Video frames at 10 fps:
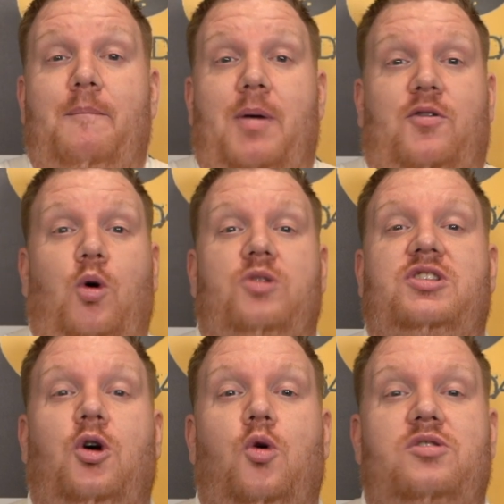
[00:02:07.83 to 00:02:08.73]
But of course,
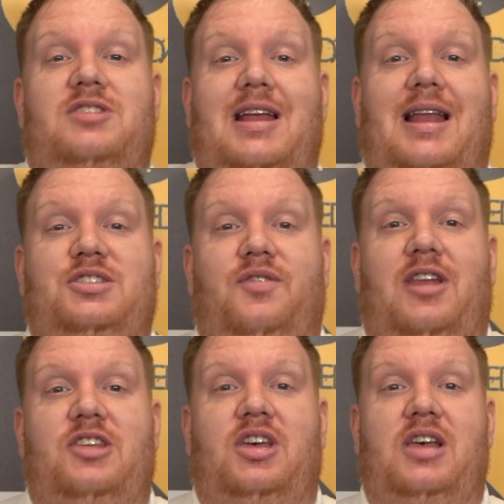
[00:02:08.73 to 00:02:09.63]
the Aldersley Leisure
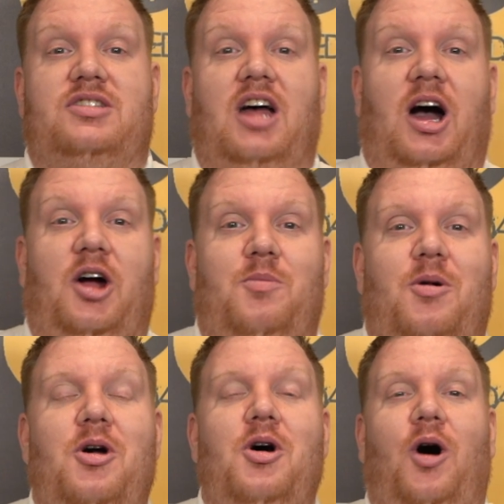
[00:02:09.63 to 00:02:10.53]
Village is the
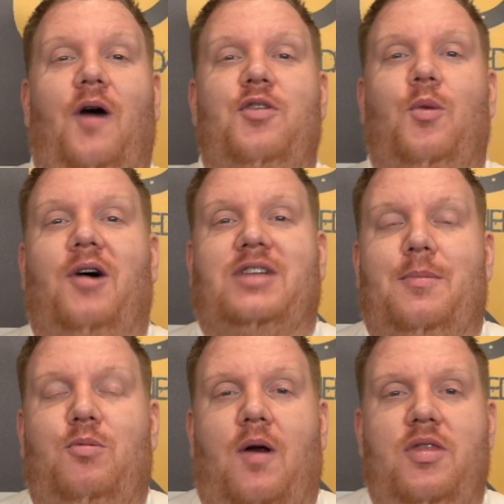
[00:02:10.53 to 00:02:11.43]
home of the world
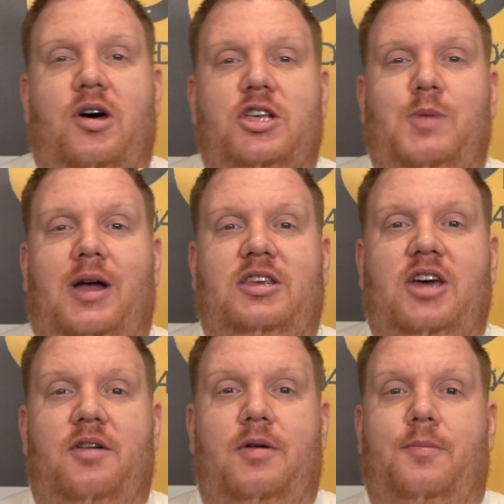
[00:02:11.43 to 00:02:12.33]
number one. The Iceman
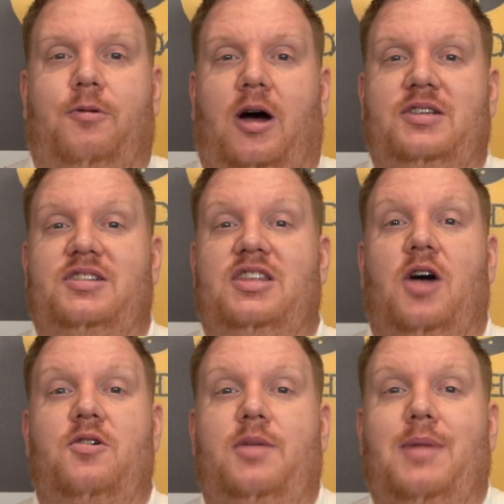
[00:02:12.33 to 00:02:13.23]
Gutter in Price is the
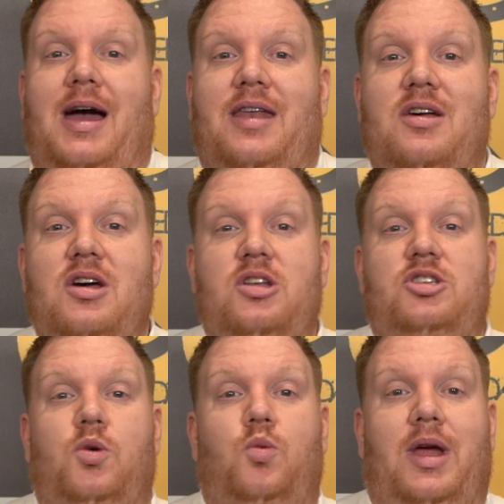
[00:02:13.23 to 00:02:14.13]
only man
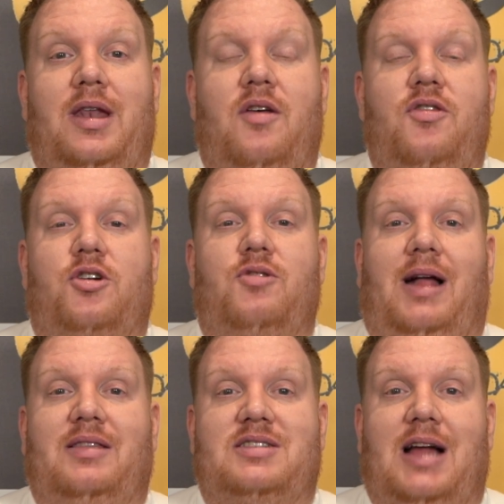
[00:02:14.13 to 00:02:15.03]
to win the
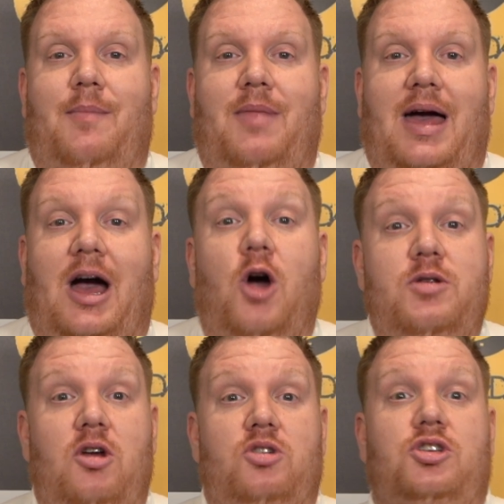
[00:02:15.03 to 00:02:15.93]
Grand Slam there.
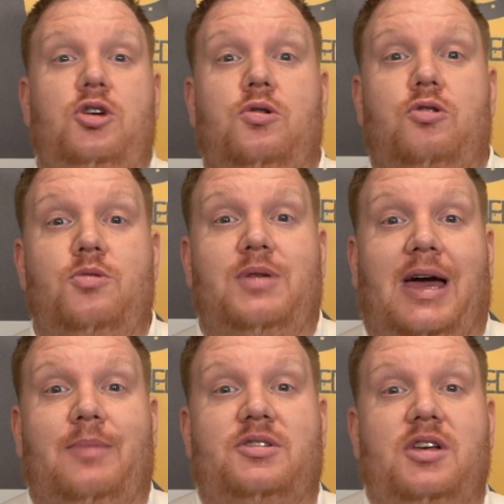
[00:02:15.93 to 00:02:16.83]
Only lost two group
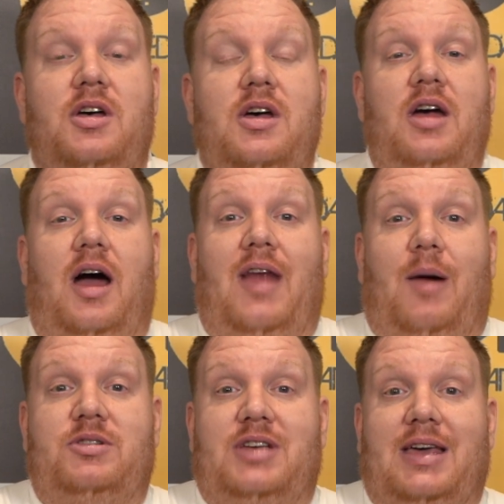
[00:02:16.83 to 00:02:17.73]
games, and
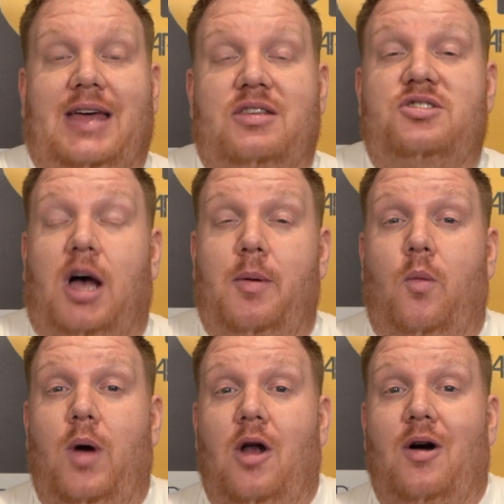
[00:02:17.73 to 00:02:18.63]
that was against
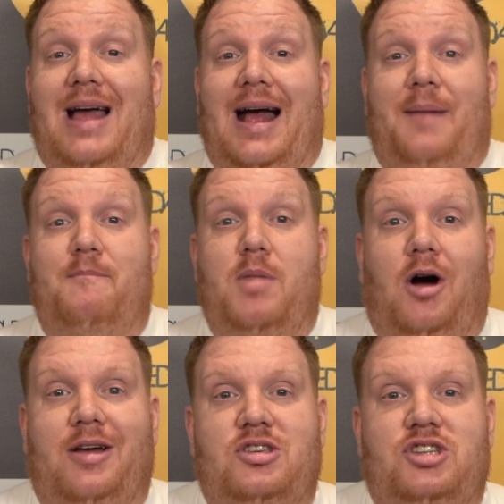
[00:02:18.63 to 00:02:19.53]
Simon Whitlock and
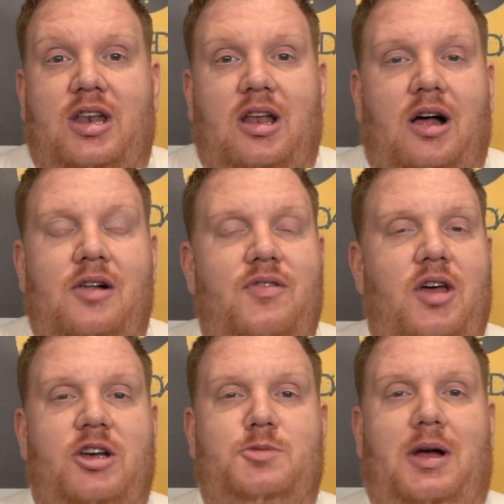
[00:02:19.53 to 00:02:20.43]
Martin Schindler. The
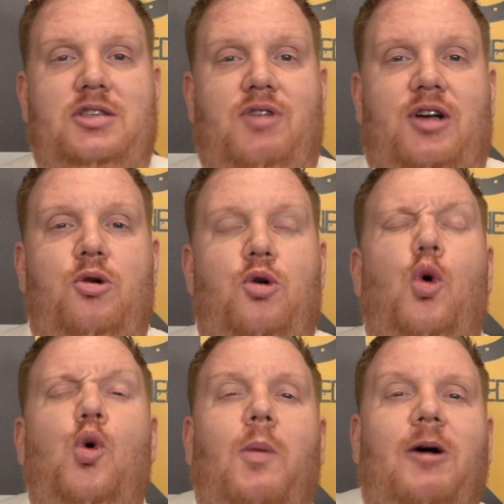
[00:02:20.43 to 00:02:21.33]
Iceman's record
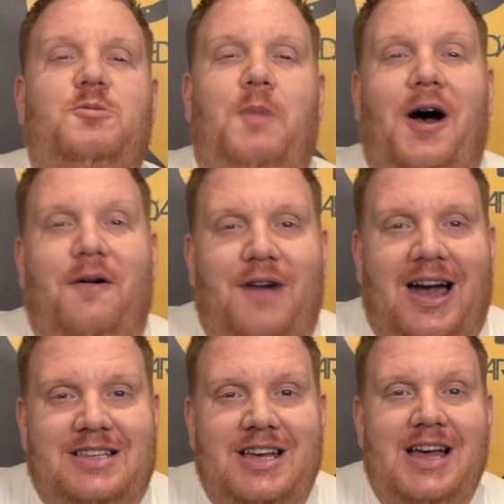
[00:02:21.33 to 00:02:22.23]
almost
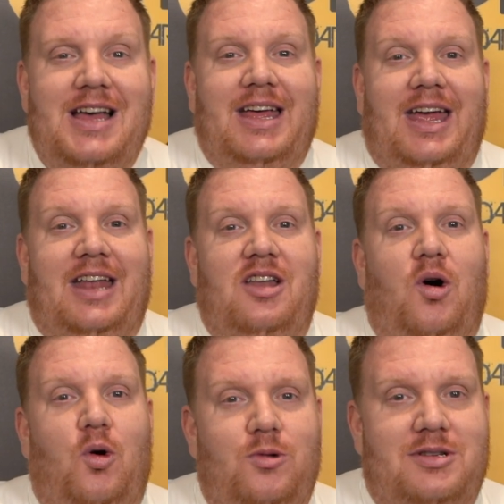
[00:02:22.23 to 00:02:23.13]
perfect
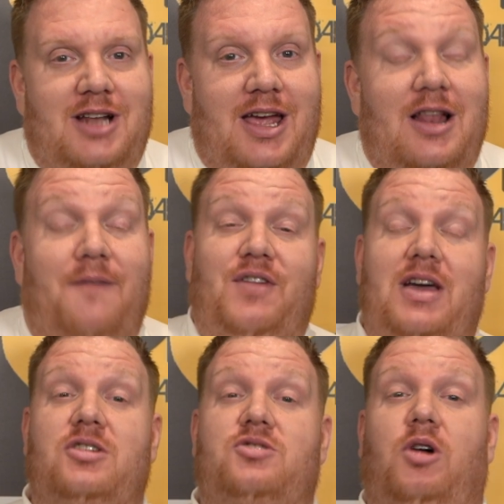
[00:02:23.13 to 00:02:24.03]
in Aldersley. Look,
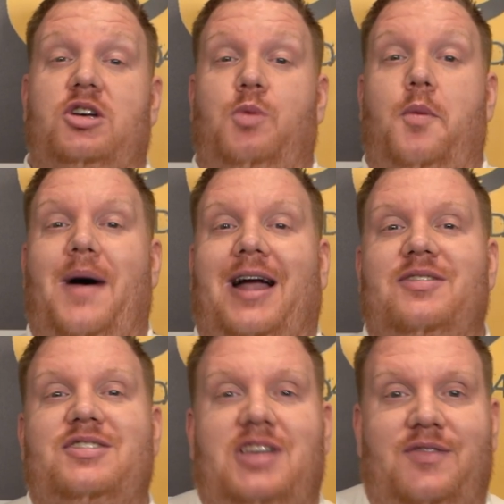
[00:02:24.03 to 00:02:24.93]
fingers crossed, we're back
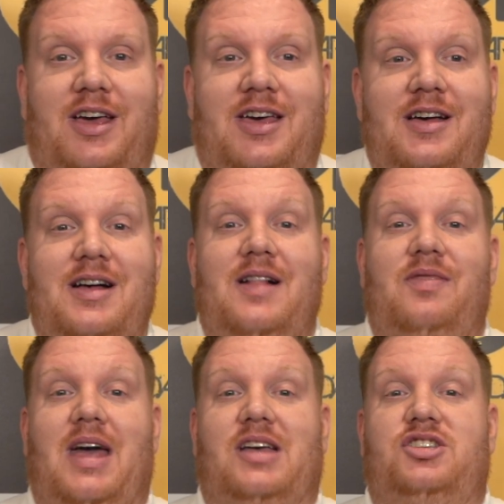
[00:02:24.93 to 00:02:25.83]
at the Civic
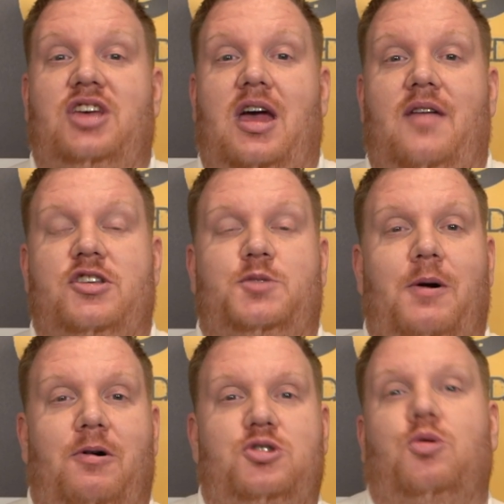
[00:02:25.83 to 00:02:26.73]
next year, the
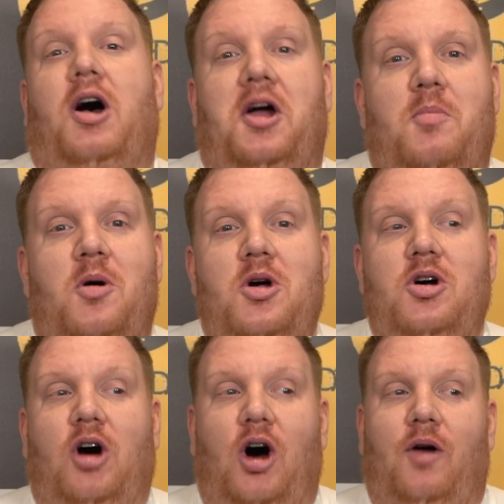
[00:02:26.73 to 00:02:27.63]
spiritual home
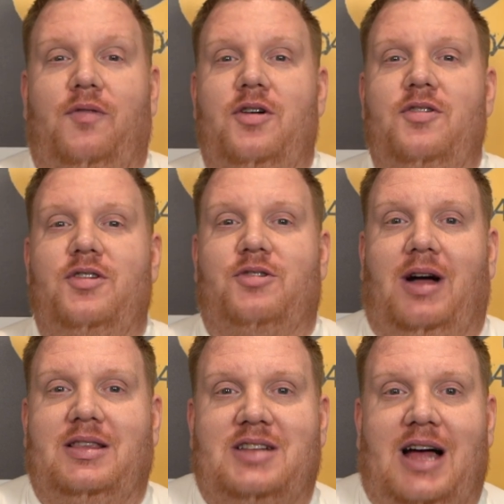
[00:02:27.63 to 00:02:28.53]
of the
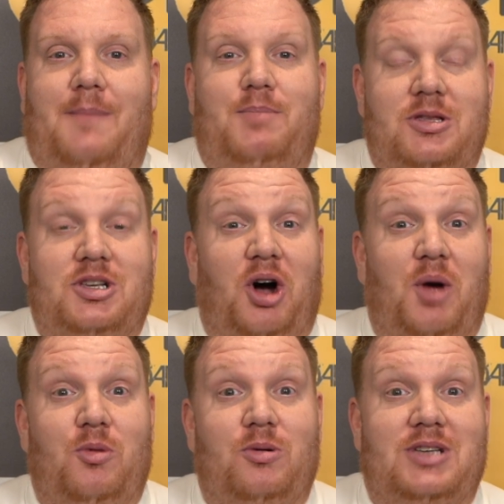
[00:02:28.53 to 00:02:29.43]
Grand Slam, but
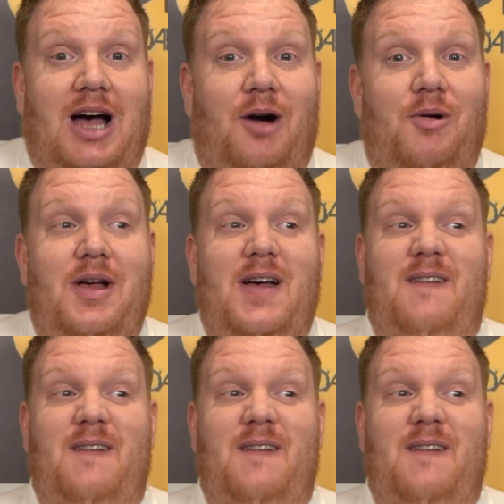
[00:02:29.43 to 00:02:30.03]
time will tell.